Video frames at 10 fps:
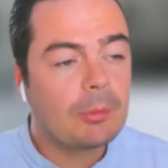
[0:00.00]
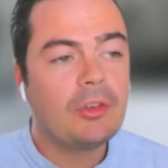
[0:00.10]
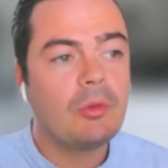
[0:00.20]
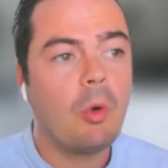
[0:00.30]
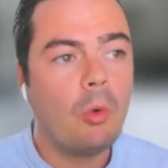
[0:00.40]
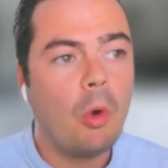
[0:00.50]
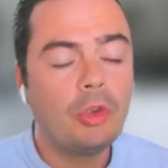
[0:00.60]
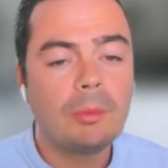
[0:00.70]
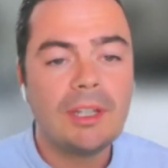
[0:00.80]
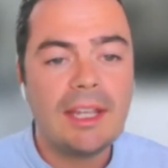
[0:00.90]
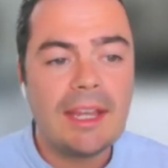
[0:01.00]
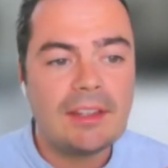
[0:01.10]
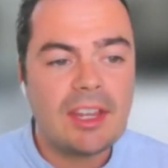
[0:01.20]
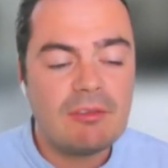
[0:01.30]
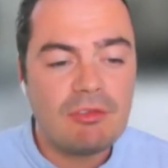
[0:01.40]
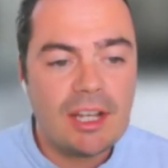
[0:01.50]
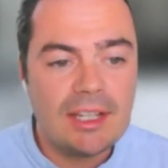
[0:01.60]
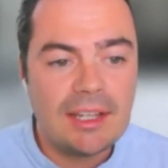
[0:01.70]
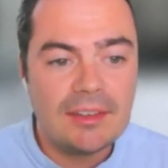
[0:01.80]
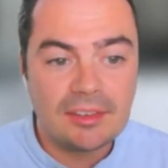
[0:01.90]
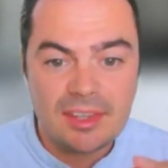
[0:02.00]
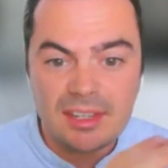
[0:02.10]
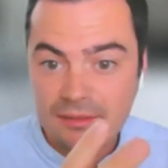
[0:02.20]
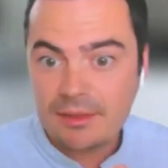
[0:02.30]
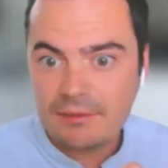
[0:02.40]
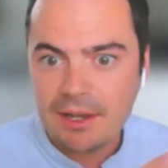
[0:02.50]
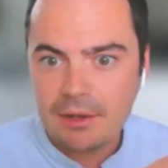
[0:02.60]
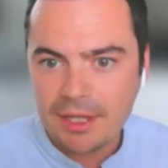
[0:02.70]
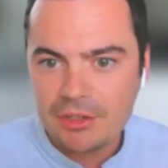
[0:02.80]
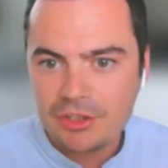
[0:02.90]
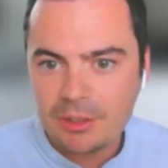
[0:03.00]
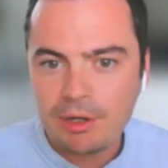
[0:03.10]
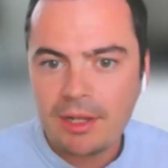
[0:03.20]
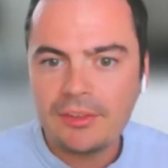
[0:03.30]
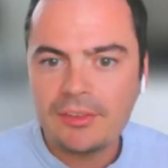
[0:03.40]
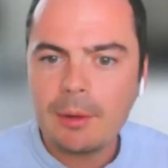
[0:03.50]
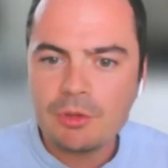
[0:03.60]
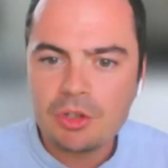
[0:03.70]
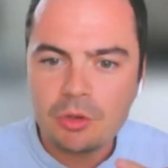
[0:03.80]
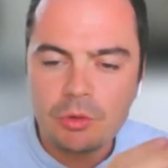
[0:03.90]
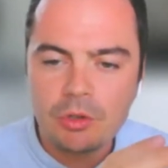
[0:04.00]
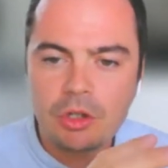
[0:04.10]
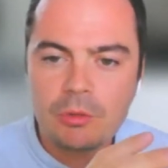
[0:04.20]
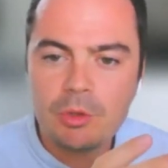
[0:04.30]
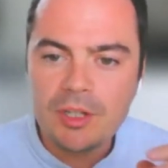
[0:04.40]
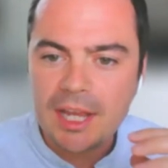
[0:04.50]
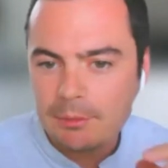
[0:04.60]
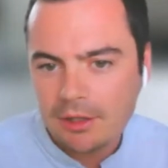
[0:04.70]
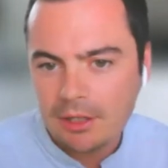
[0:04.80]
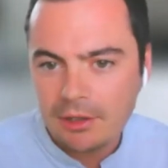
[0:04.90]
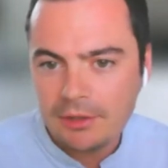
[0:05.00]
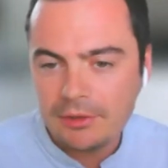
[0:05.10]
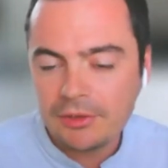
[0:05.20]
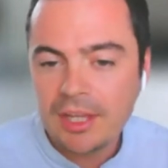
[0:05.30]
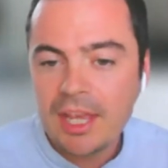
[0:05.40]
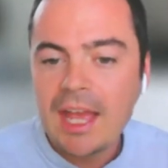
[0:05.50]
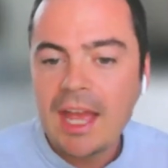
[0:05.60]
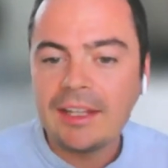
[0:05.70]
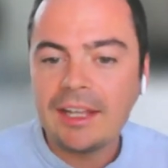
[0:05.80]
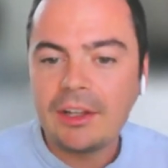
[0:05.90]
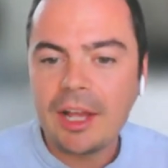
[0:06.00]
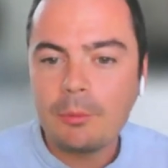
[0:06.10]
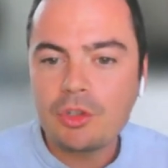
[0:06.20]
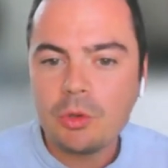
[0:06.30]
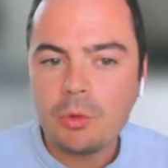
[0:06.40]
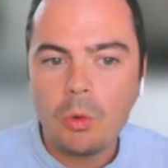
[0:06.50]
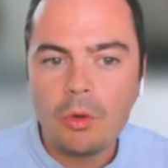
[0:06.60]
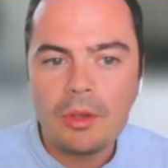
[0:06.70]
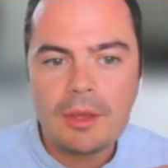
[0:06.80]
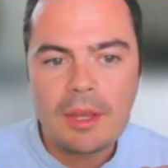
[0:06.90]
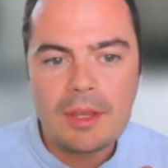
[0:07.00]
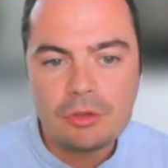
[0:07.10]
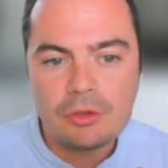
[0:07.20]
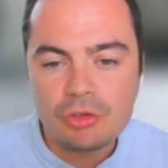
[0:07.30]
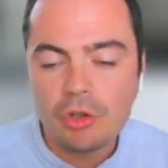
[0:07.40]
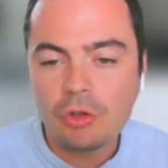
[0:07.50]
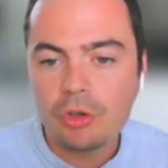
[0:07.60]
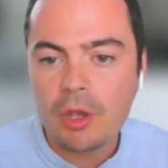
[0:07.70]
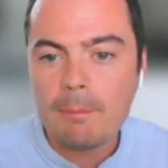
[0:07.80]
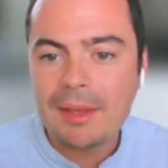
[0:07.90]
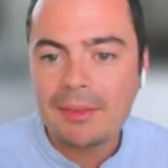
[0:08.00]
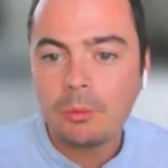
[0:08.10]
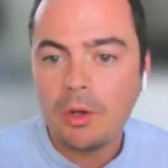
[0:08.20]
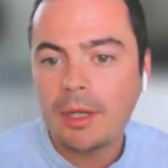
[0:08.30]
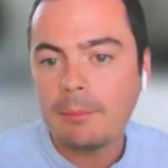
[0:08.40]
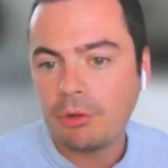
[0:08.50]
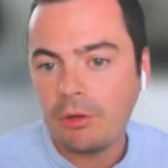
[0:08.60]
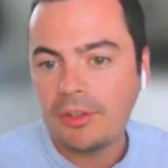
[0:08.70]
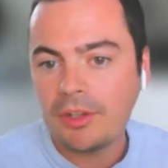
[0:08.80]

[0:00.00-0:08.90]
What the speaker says: I suppose ultimately it really is the foundation you practice. It helps you communicate with clients, and it helps you introduce better working